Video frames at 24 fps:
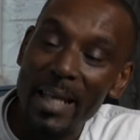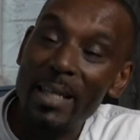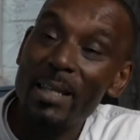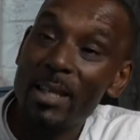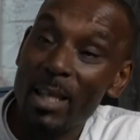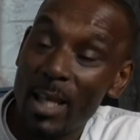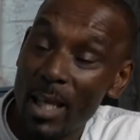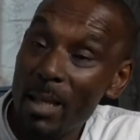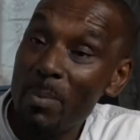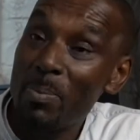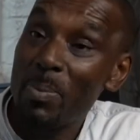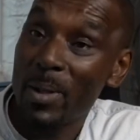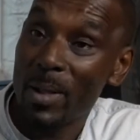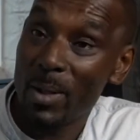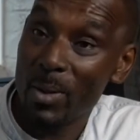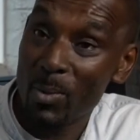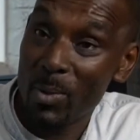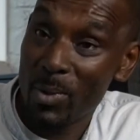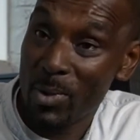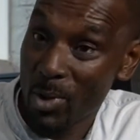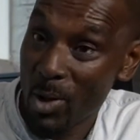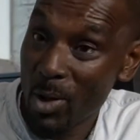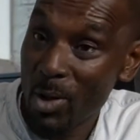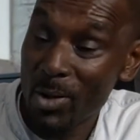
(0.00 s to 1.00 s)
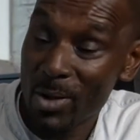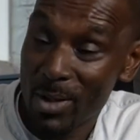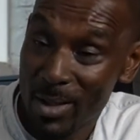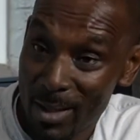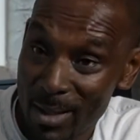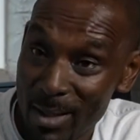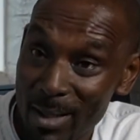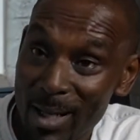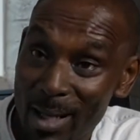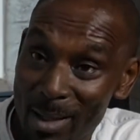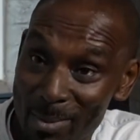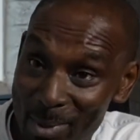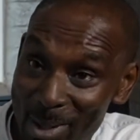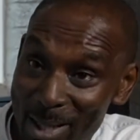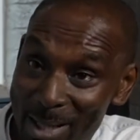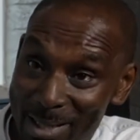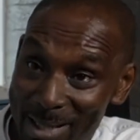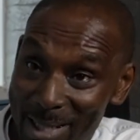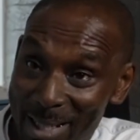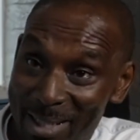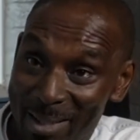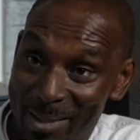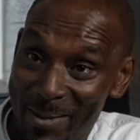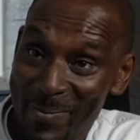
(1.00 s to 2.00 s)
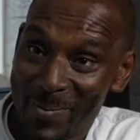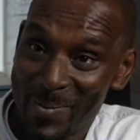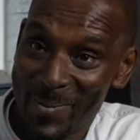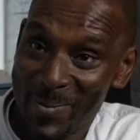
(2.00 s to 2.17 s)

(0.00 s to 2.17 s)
In keeping with Honda, I might add.